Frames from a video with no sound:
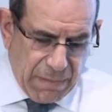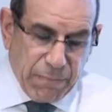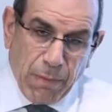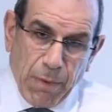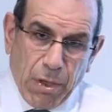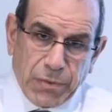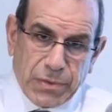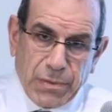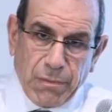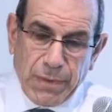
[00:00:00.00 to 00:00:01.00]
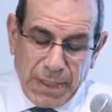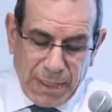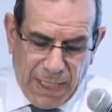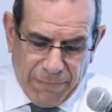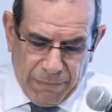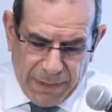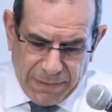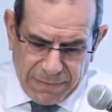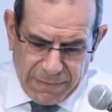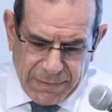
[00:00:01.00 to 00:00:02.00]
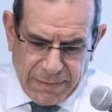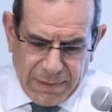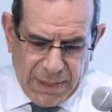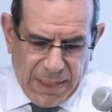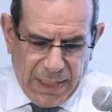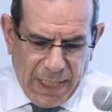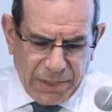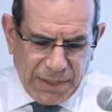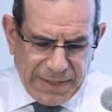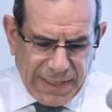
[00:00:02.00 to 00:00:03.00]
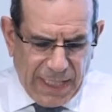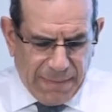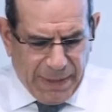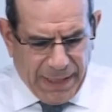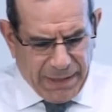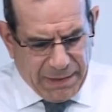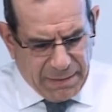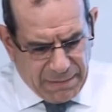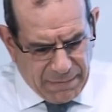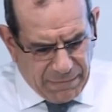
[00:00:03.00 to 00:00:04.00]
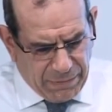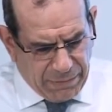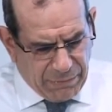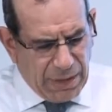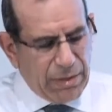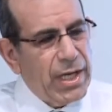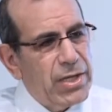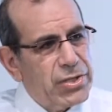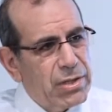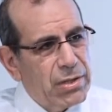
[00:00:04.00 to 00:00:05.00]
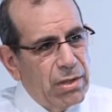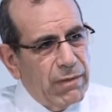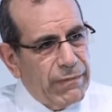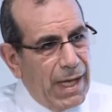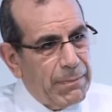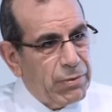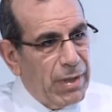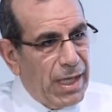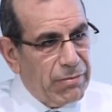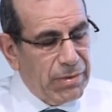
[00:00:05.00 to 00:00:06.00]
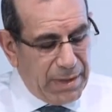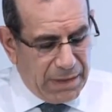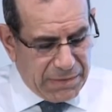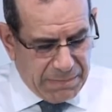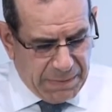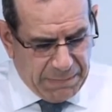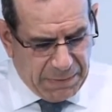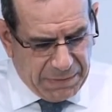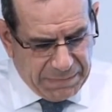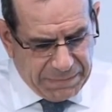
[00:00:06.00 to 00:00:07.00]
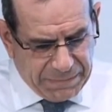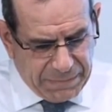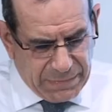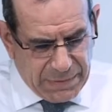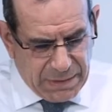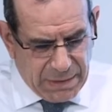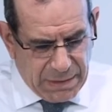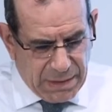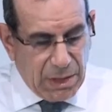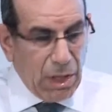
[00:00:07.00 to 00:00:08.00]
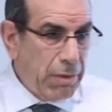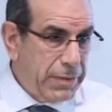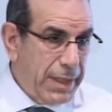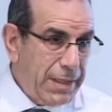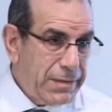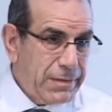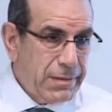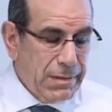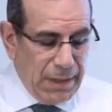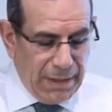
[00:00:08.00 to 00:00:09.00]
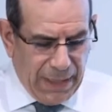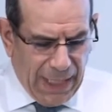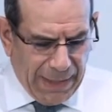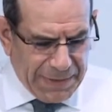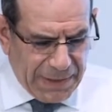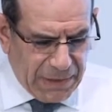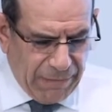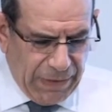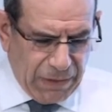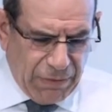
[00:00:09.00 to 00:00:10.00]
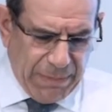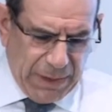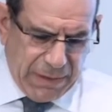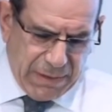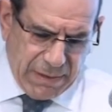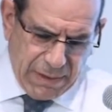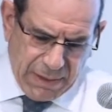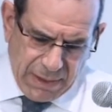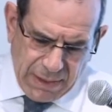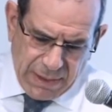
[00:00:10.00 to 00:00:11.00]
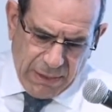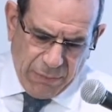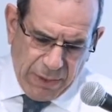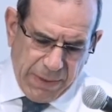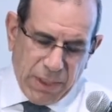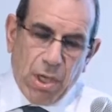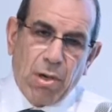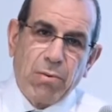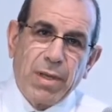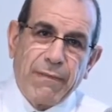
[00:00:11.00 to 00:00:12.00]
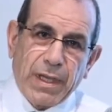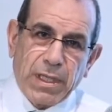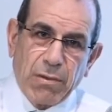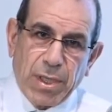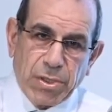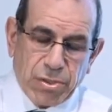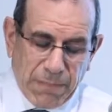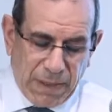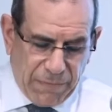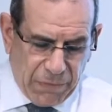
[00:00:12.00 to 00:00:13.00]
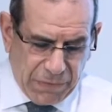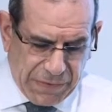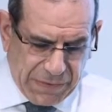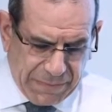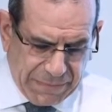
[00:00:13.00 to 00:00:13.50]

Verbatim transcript: Promote, within government, a national-scale planning for the relocation of up to 100,000 people. Note that, in the absence of an agreement, there will be no evacuation by force.